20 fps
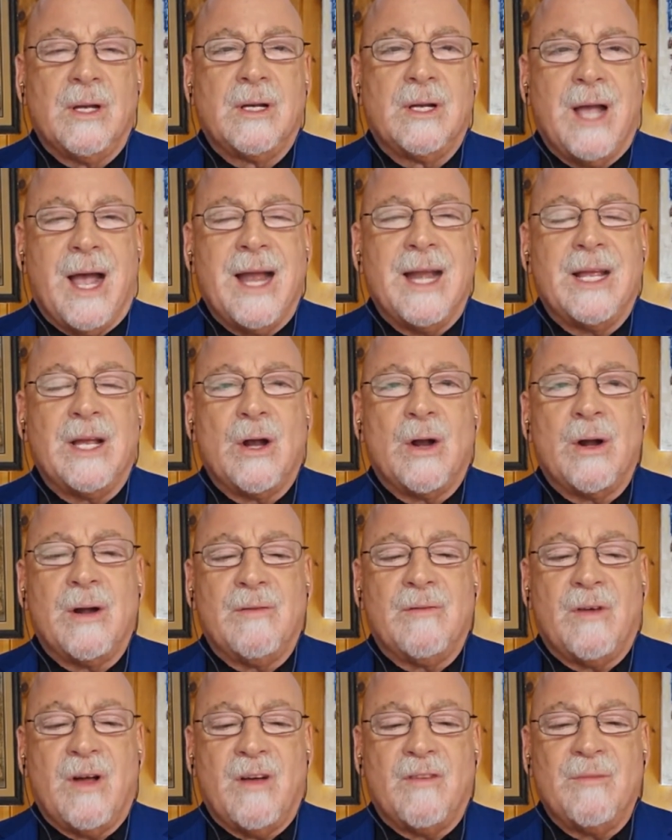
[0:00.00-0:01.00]
guiding our
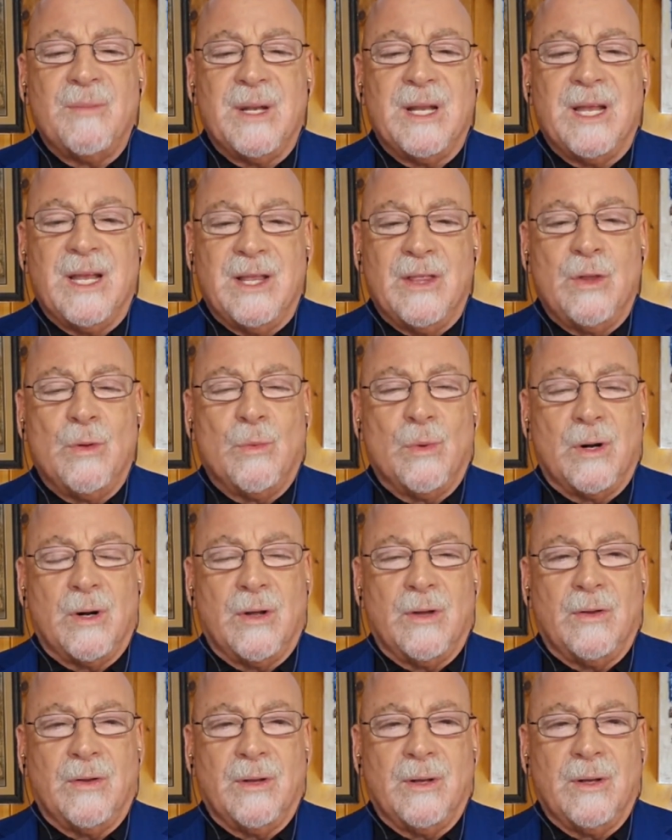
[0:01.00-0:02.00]
involvement in the
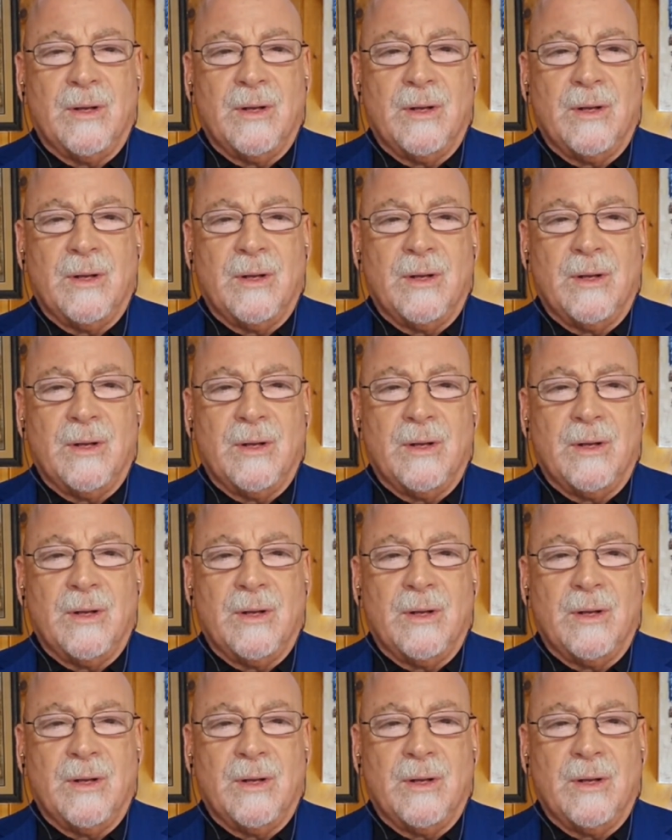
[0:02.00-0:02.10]
world.